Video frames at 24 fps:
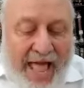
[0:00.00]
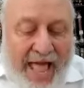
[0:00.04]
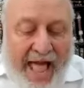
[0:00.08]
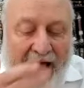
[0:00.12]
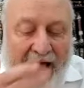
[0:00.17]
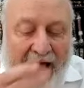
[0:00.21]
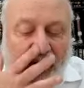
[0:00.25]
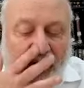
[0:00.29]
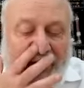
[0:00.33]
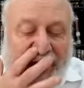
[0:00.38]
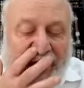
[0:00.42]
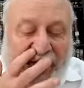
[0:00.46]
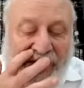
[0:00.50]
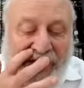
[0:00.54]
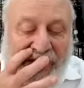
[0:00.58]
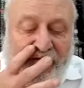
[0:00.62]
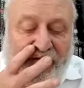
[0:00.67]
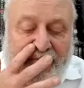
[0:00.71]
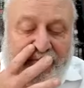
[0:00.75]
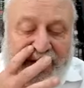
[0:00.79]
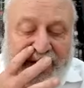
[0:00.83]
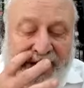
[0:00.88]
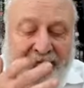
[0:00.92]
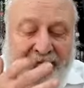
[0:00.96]
And you, yilva
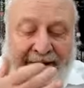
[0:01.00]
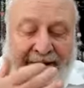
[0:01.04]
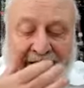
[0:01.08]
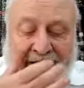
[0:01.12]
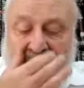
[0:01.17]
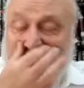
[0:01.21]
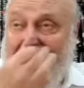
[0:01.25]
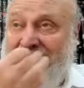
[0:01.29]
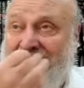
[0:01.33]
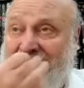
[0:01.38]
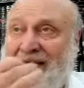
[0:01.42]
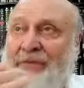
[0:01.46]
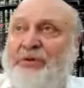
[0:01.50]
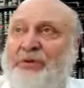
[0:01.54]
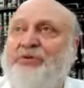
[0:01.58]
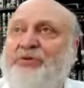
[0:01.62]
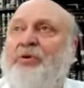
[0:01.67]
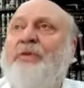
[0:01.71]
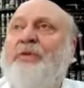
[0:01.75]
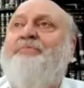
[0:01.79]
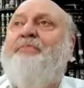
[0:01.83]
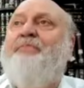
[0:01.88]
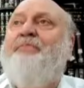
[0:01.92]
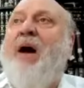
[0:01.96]
men might come handle it. What's wrong
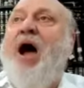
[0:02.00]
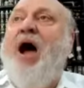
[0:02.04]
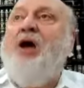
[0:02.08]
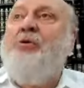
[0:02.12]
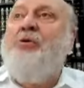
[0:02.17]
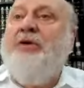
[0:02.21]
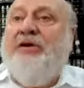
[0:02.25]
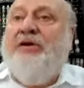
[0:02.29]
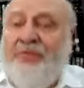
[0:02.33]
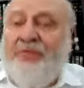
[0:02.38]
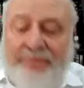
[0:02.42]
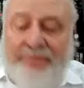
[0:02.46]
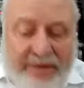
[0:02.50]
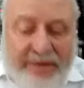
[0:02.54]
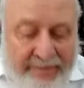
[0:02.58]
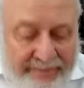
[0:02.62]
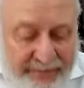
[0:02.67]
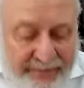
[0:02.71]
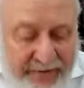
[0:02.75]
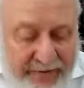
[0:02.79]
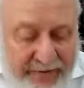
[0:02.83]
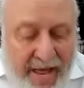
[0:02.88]
with borrowing from him?